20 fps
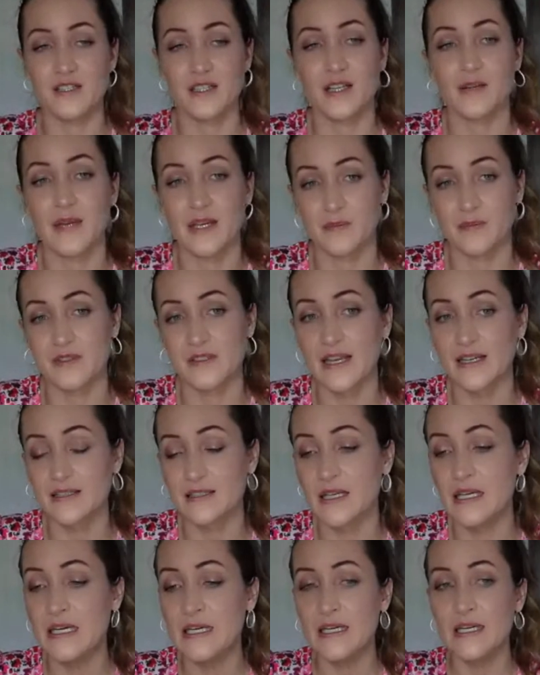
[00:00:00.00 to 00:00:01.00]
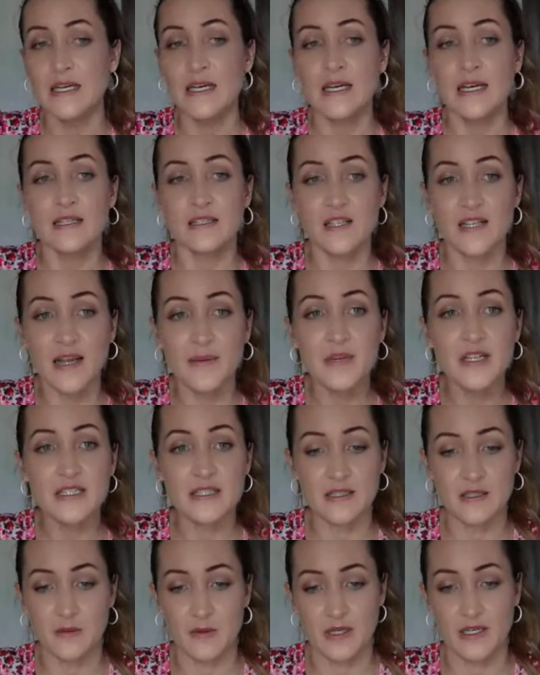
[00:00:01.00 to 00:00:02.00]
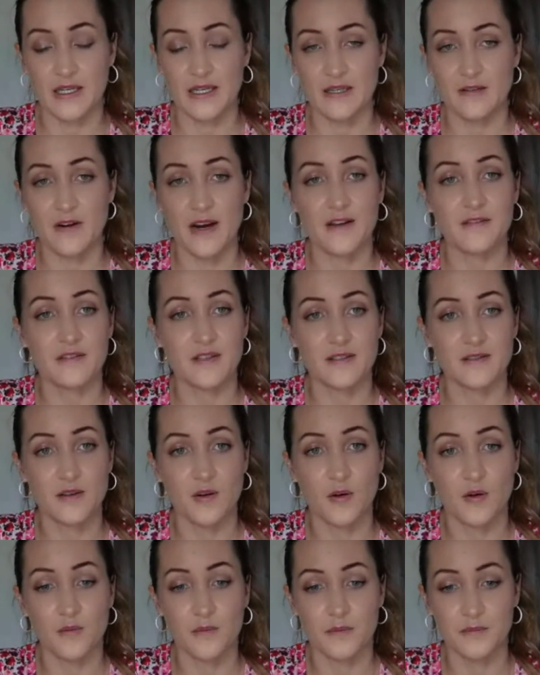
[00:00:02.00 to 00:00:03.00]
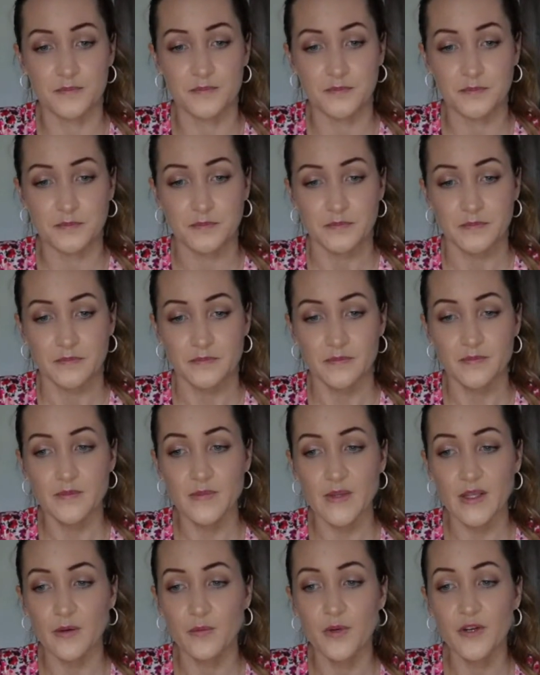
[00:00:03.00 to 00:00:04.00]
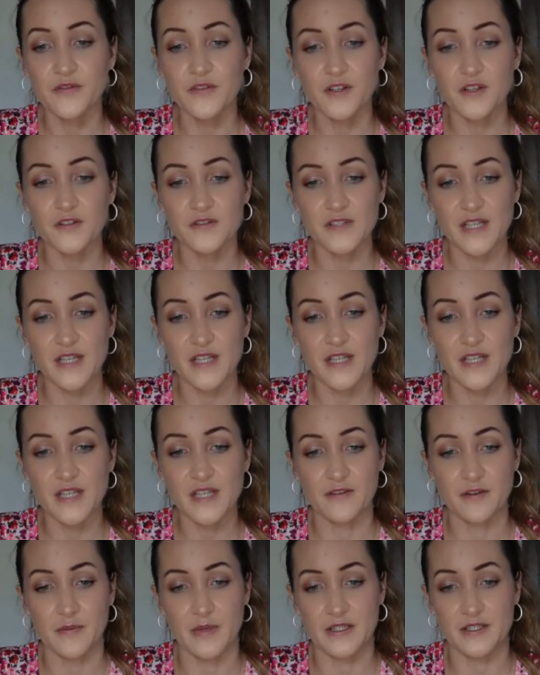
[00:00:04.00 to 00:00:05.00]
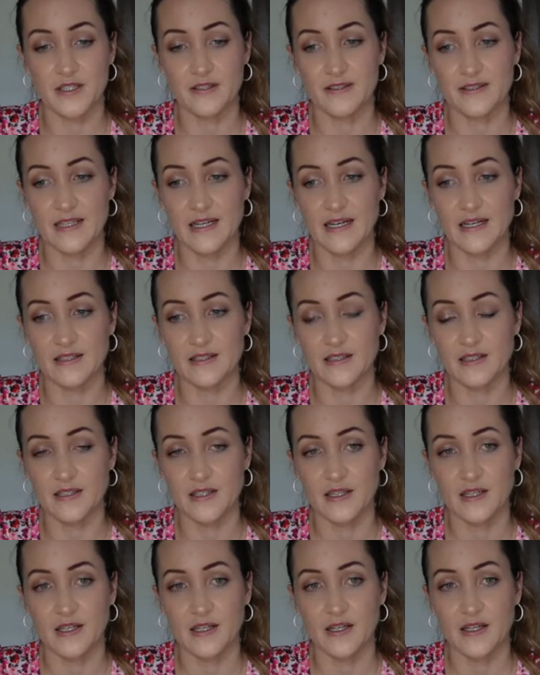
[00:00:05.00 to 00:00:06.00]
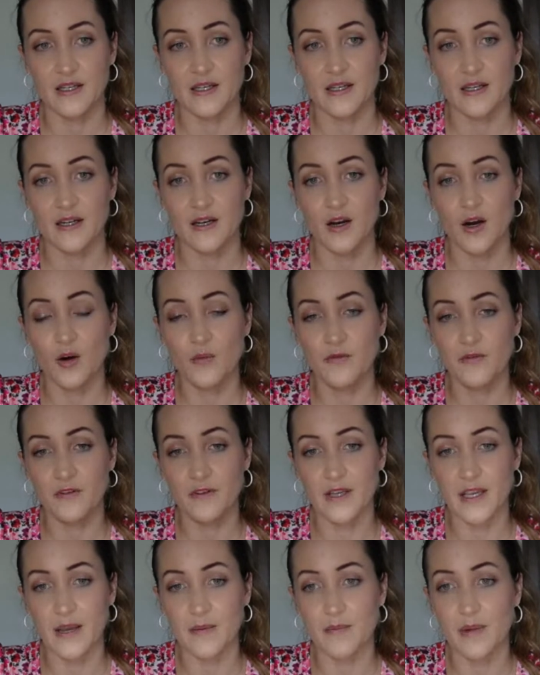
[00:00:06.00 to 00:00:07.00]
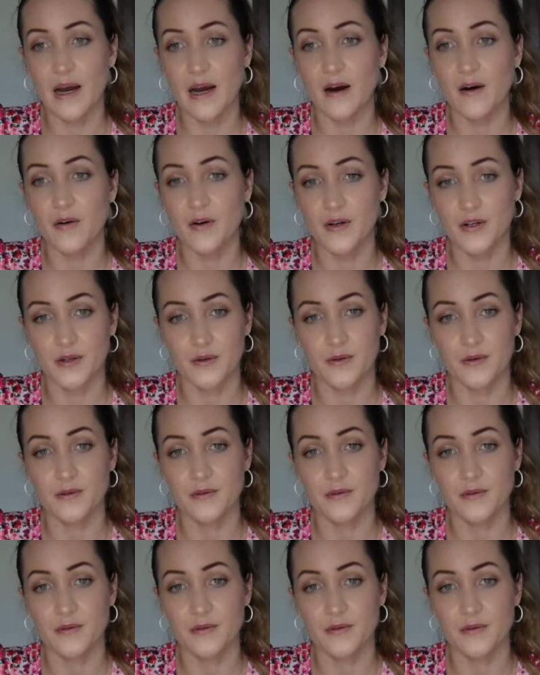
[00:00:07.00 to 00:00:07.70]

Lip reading: make mistakes. So let me just quickly drive this home with those affirmations that hopefully empower you